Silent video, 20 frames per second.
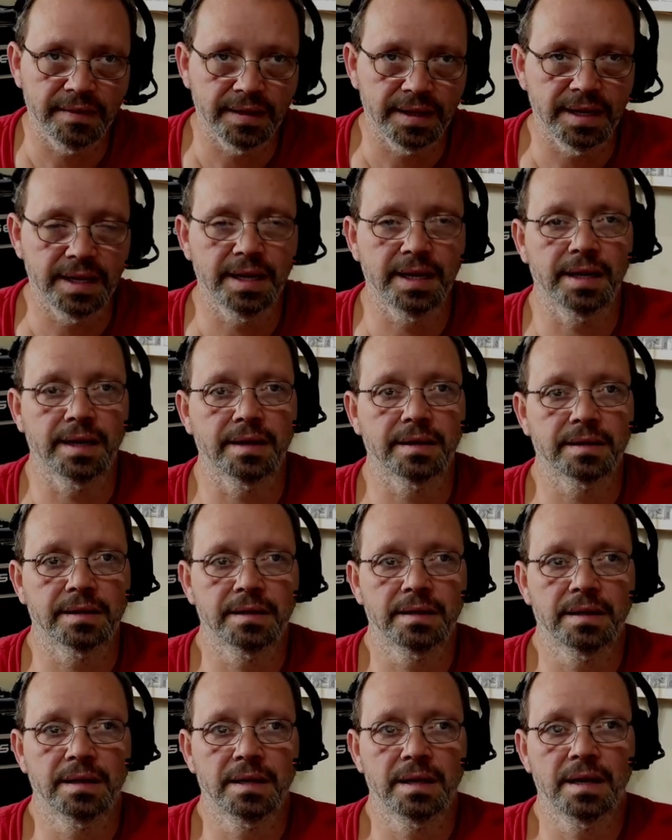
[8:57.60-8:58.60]
in the end.
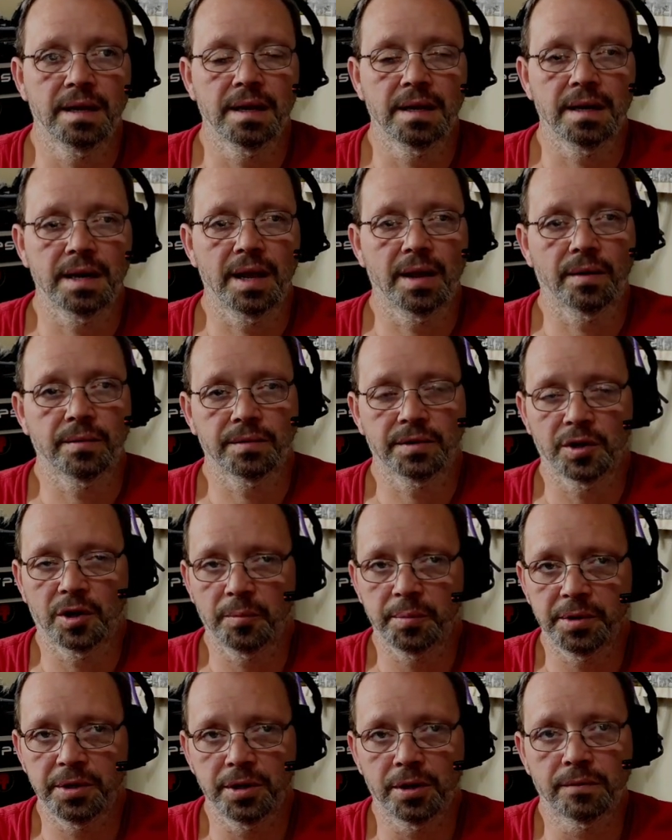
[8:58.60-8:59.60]
Now,
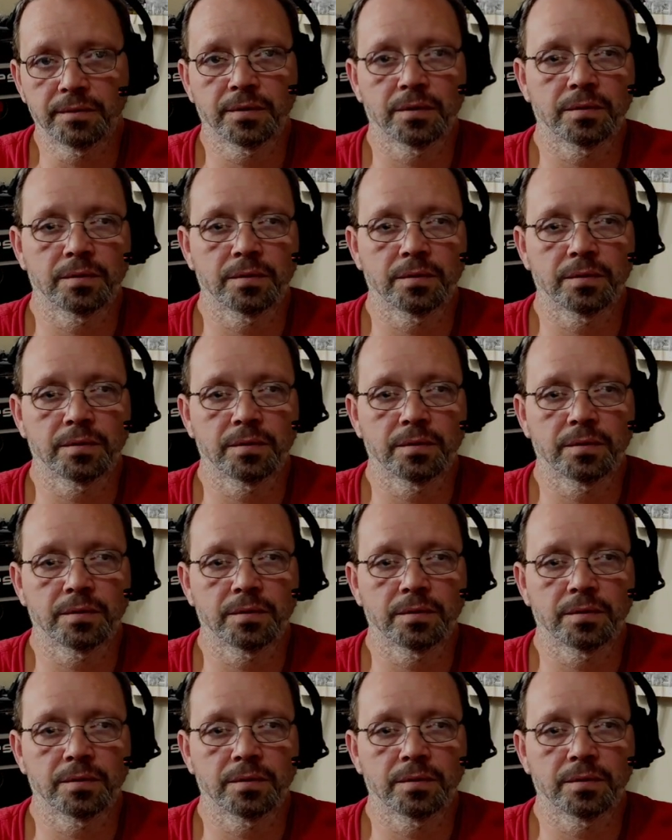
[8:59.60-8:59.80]
don't be